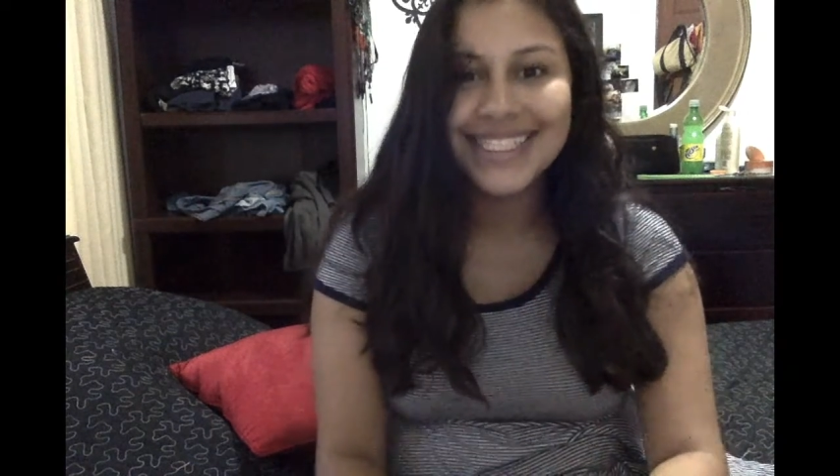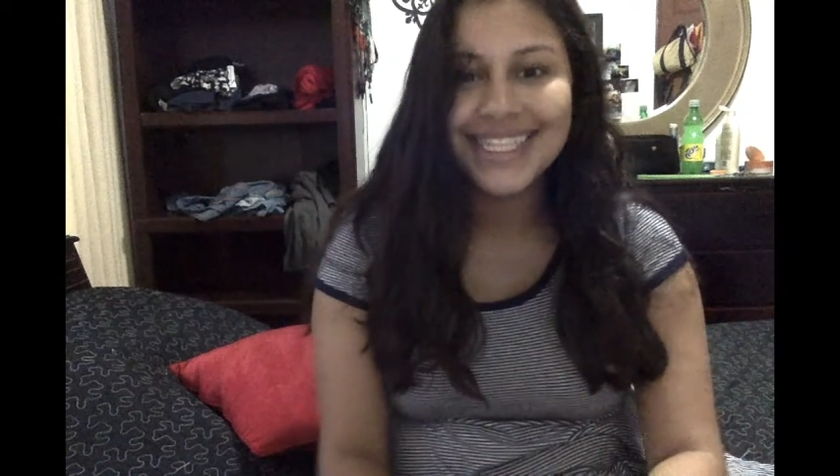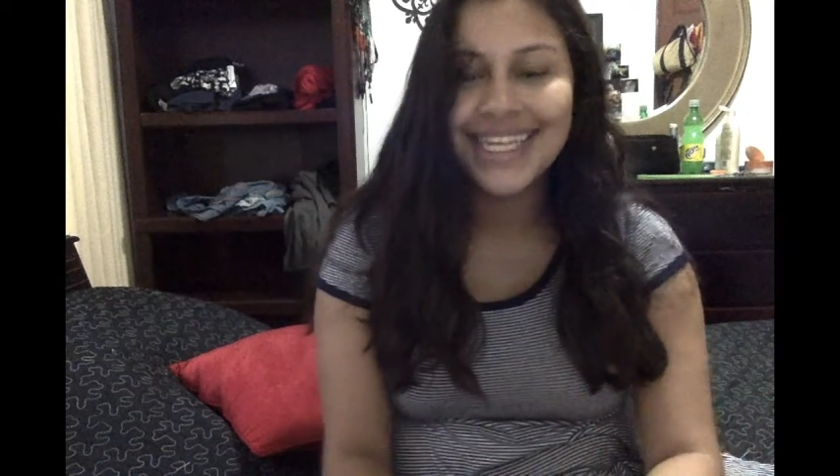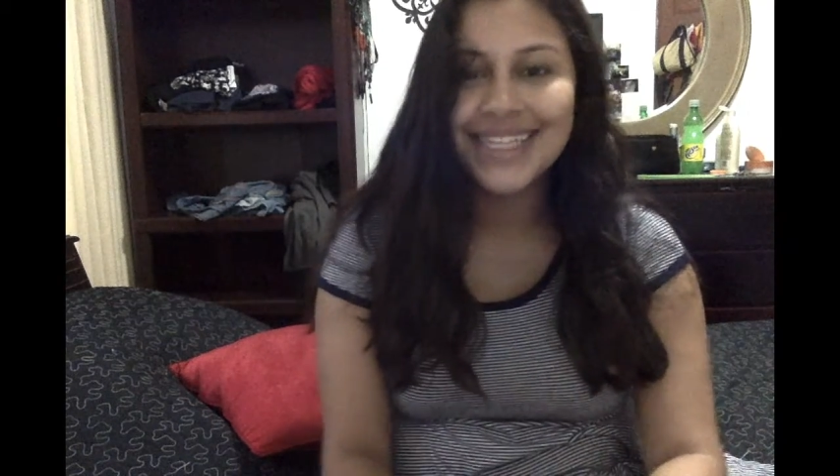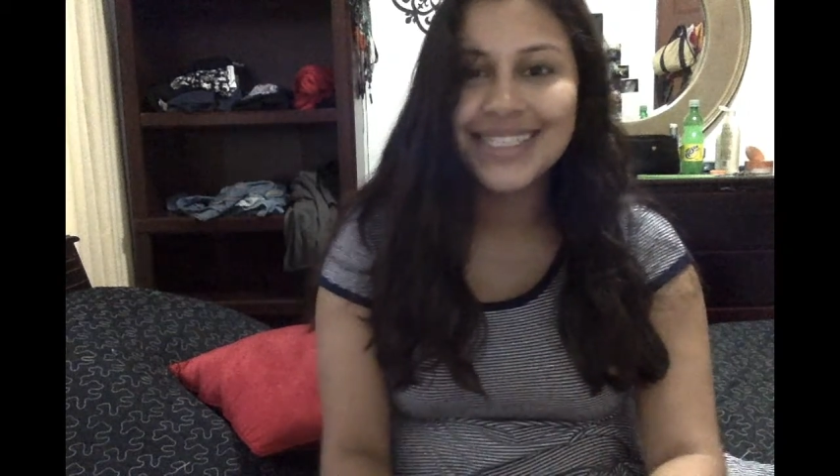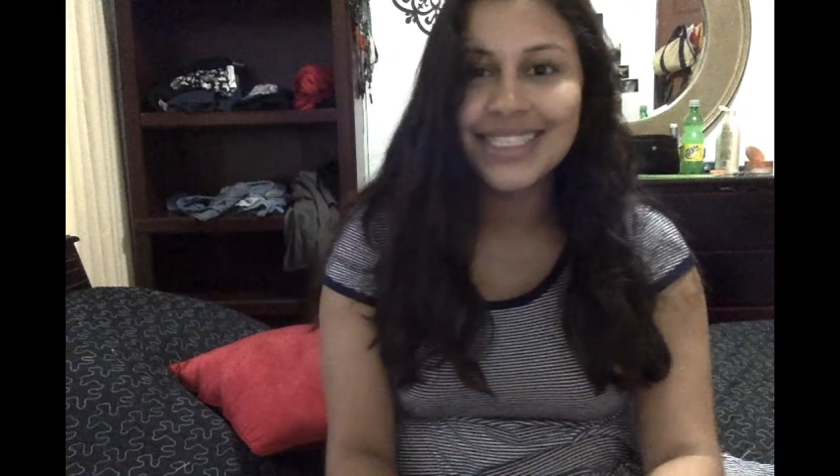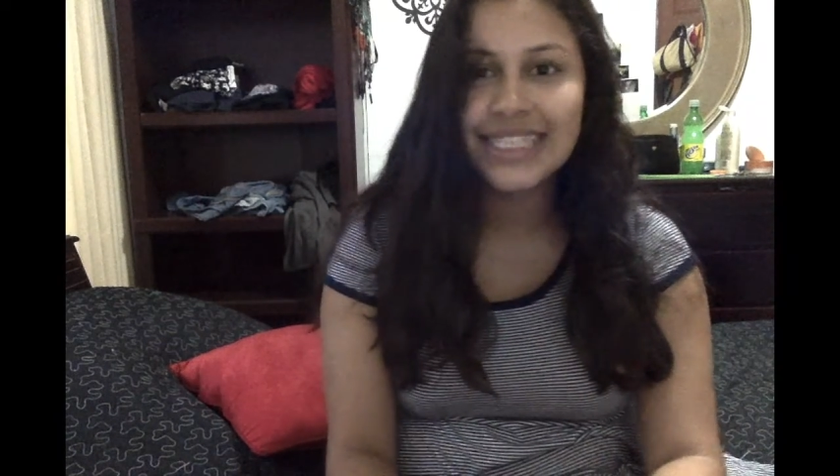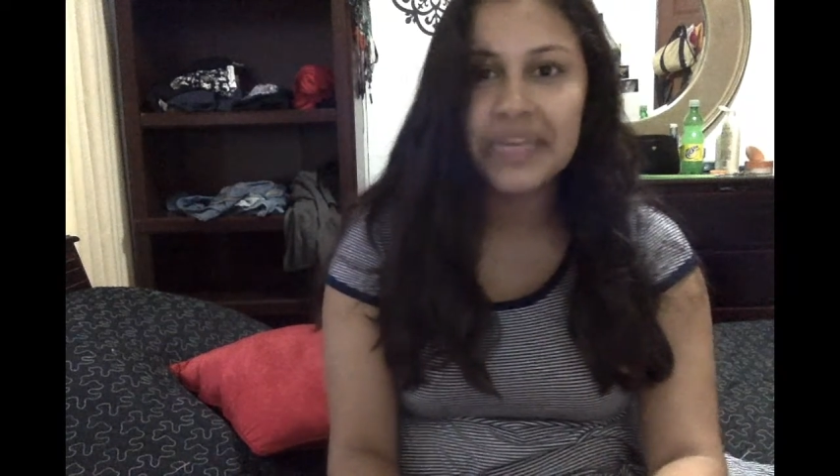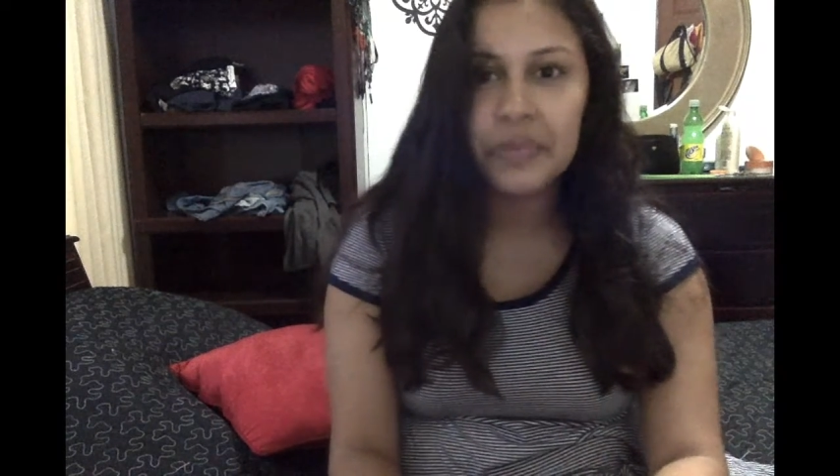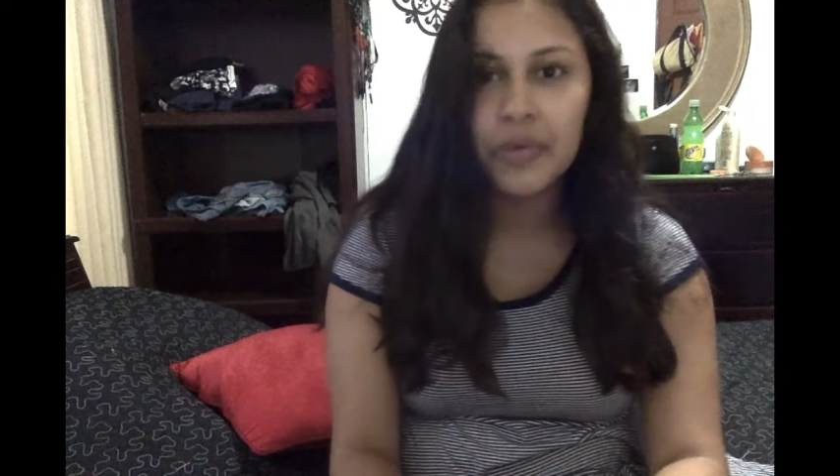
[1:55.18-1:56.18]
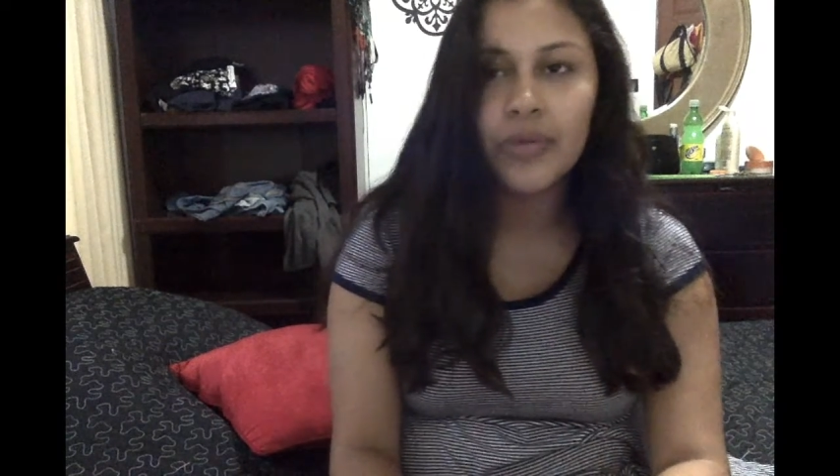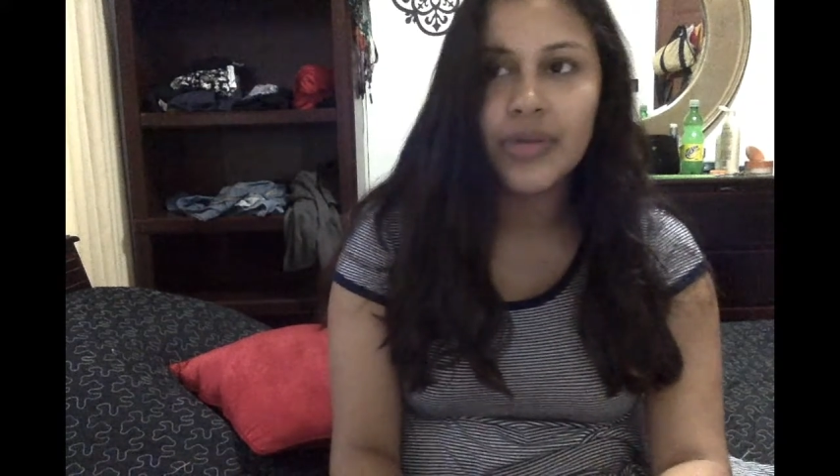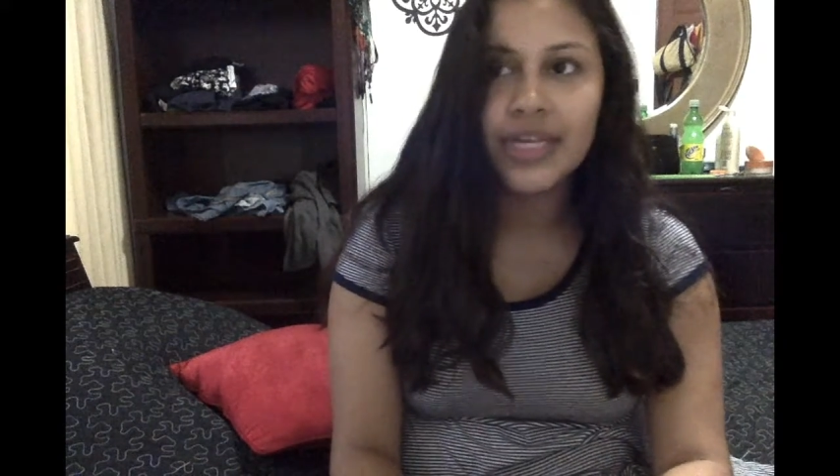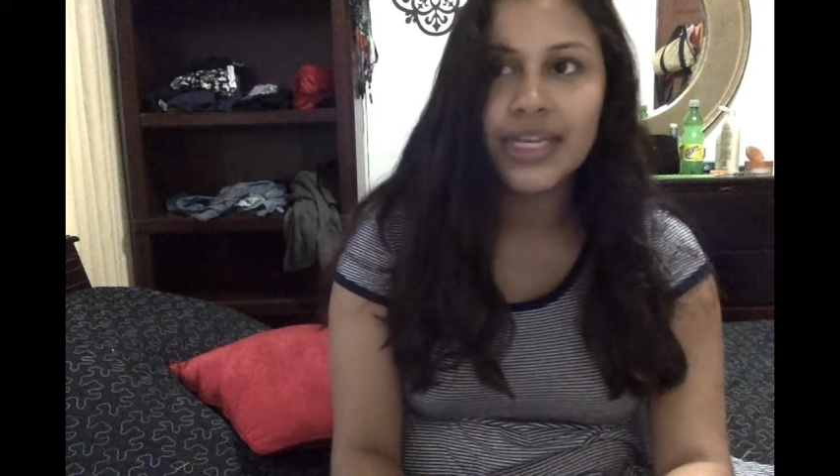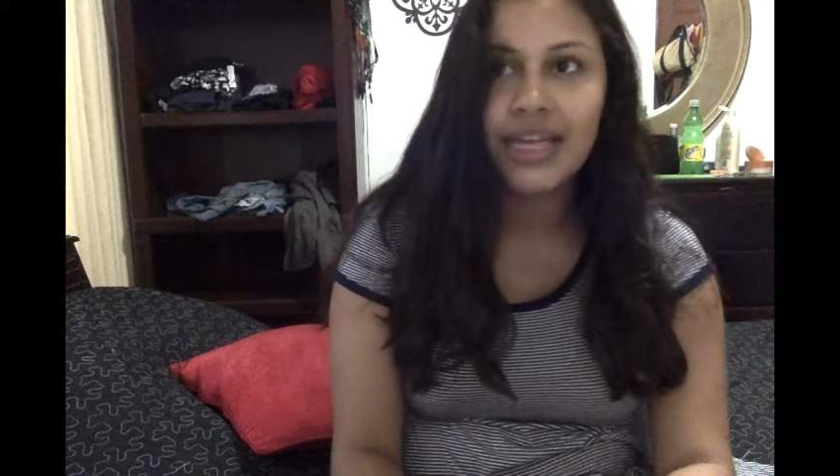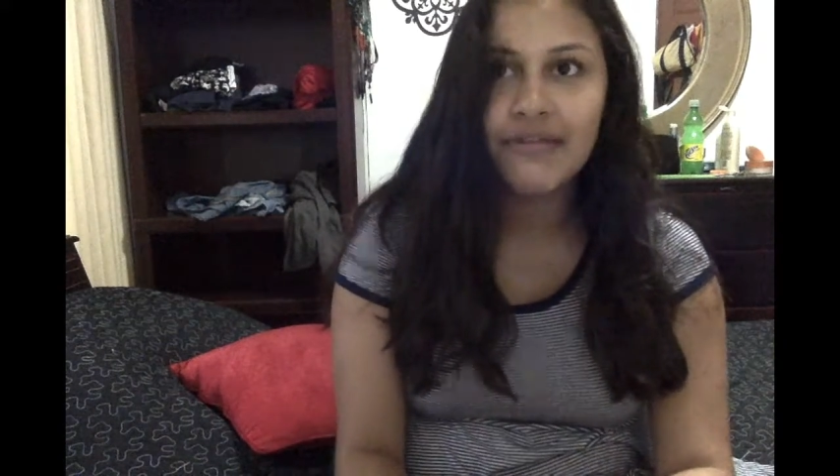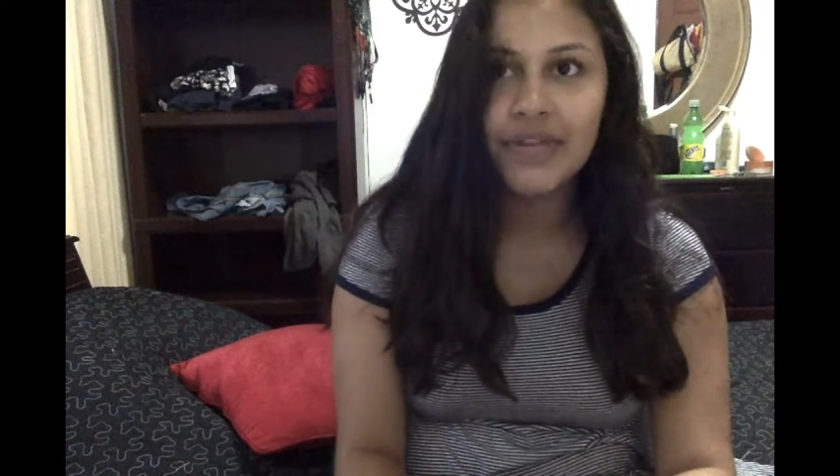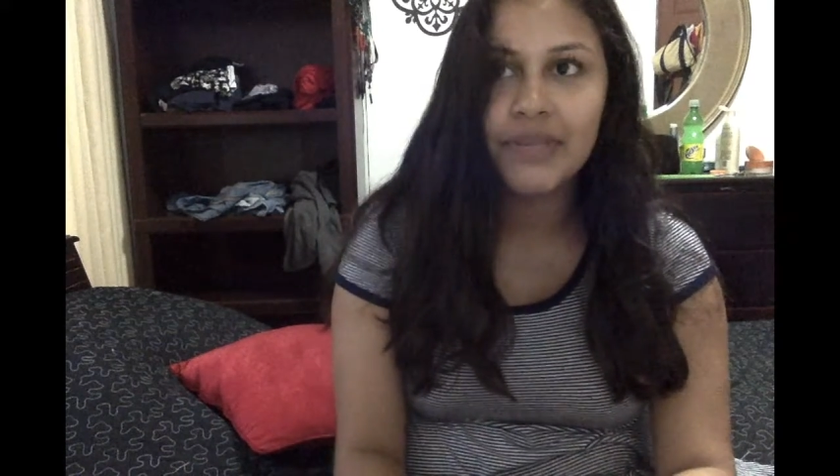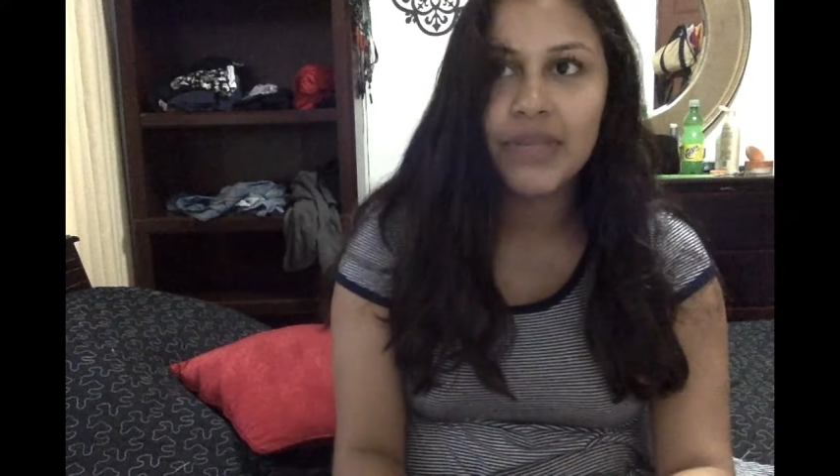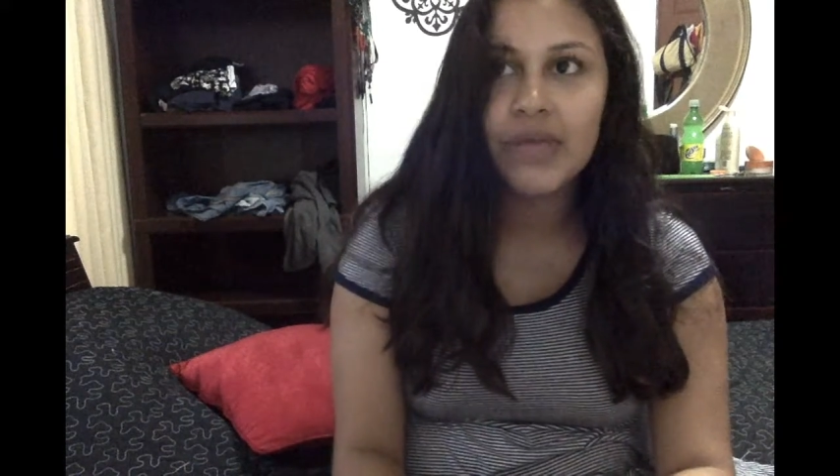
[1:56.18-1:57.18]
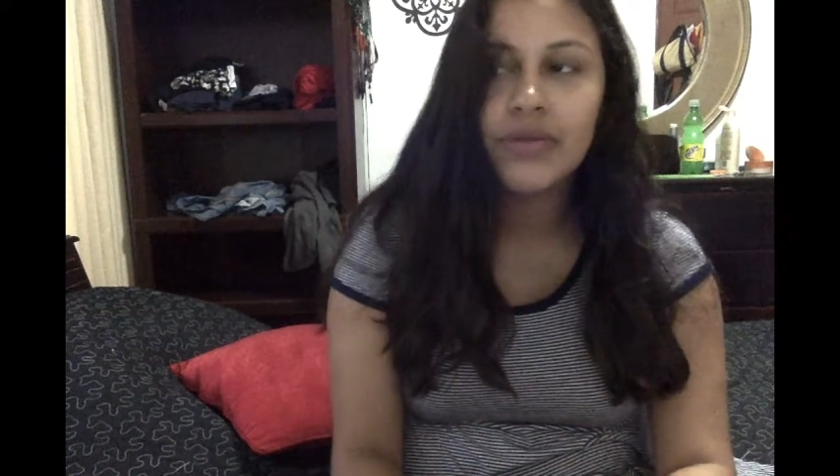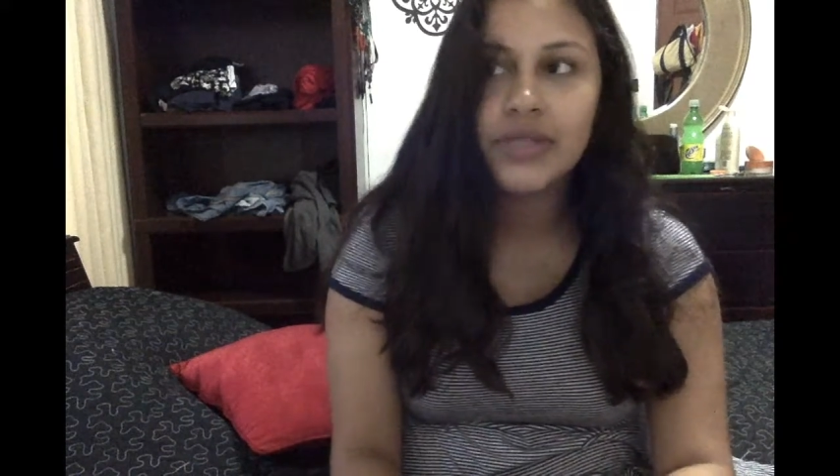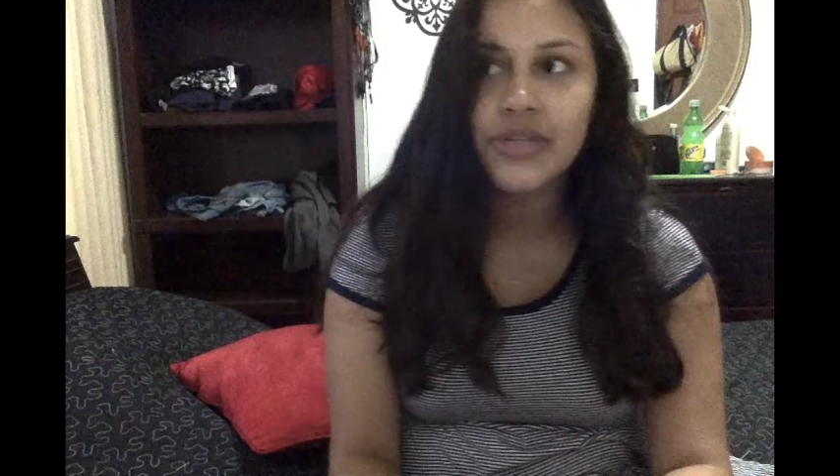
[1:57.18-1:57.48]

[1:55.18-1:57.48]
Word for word: That's like a staple in every meal,